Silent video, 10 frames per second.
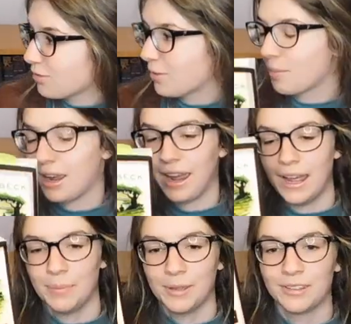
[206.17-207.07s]
for my
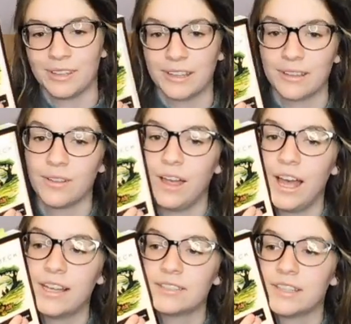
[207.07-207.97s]
AP Lit
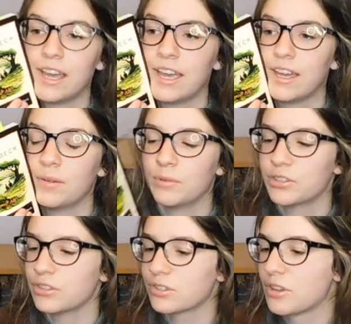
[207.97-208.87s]
class, and we
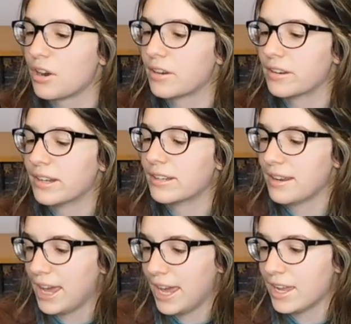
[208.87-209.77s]
just started it
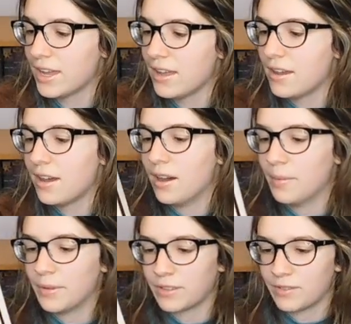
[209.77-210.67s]
today.
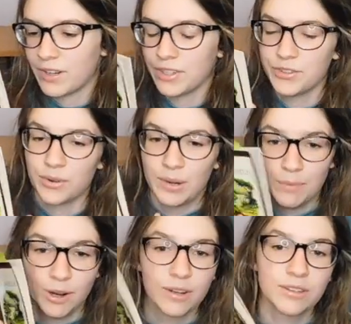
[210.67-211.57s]
It's a very short
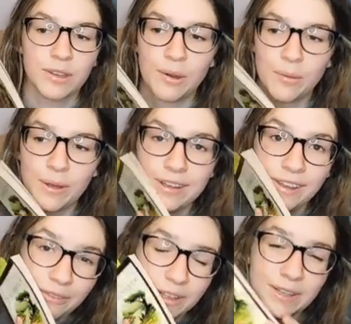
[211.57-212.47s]
book, so
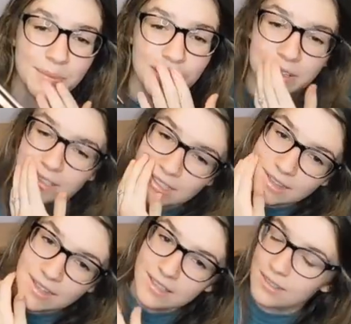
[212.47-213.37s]
definitely expect to see
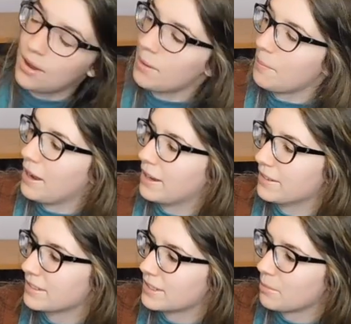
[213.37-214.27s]
this on my
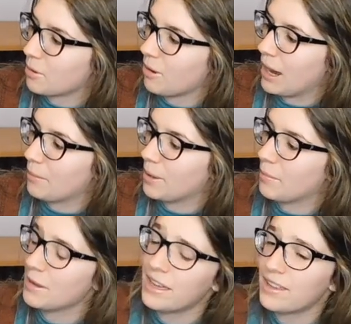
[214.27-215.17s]
December
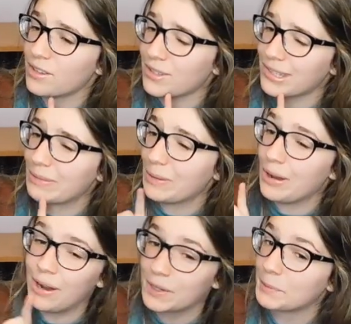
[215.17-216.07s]
wrap-up. This will
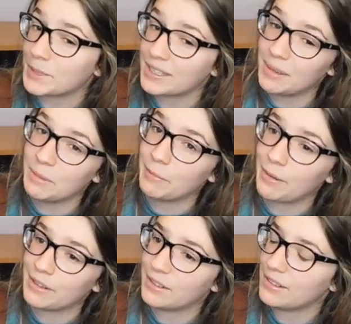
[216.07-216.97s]
100% be
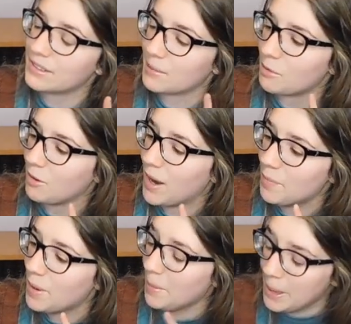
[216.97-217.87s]
my December
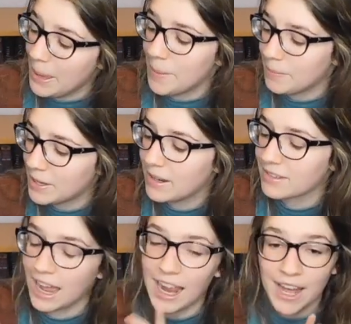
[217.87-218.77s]
wrap-up
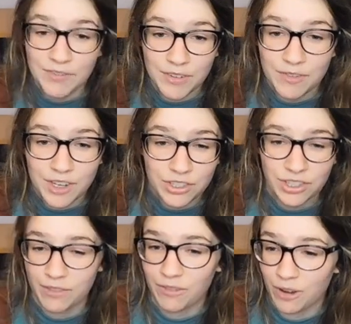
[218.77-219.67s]
because I have to finish
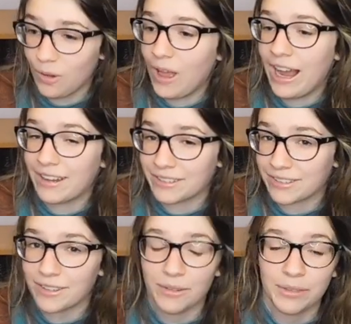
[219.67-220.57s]
it for class,
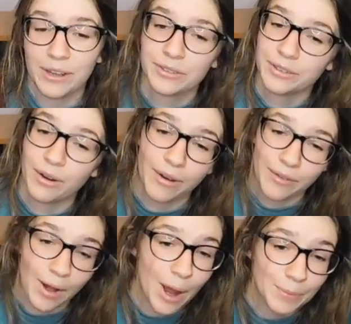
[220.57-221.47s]
so there's no
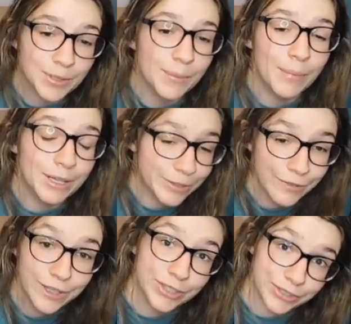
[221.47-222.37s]
other option but to
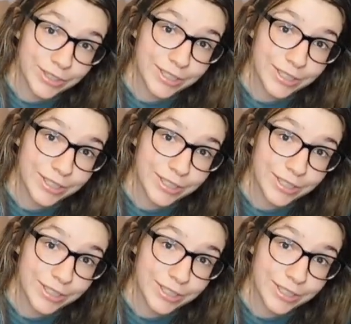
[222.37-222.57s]
finish